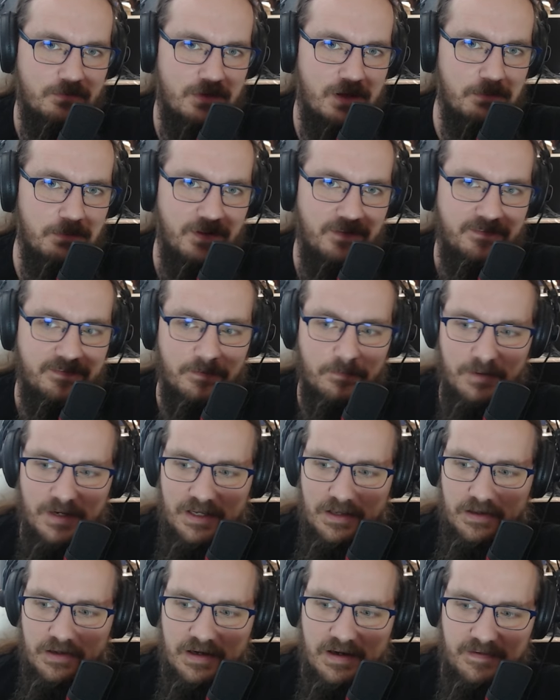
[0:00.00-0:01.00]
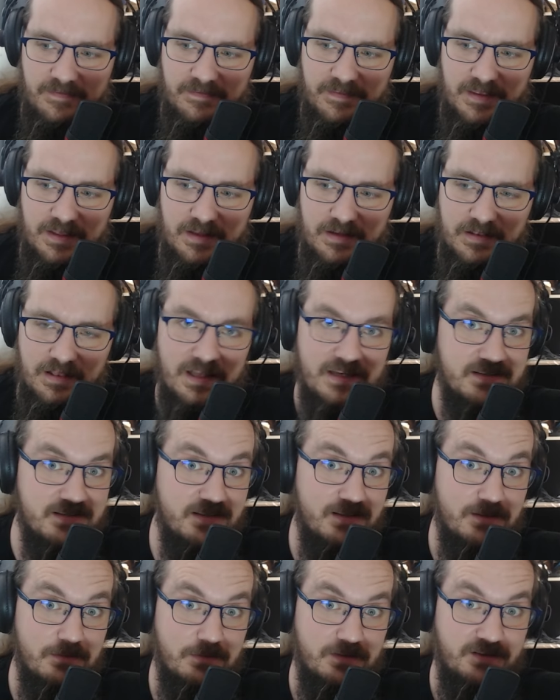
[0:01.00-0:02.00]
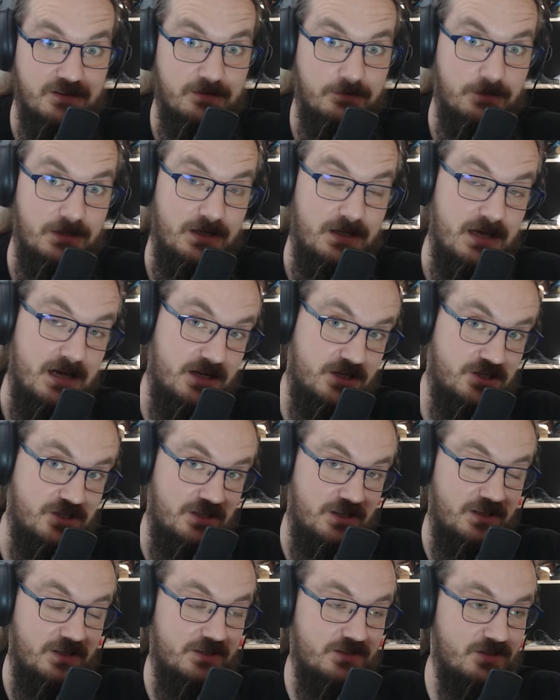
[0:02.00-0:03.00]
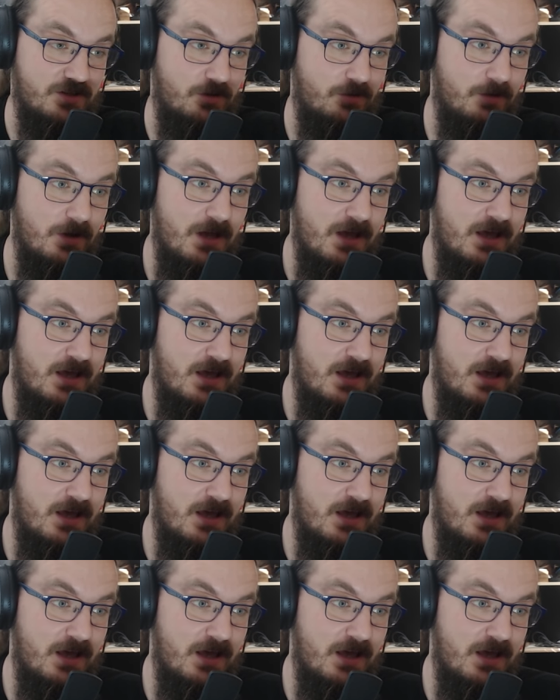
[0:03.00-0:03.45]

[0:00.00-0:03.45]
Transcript: A month away, I think. Less than a month away, actually. So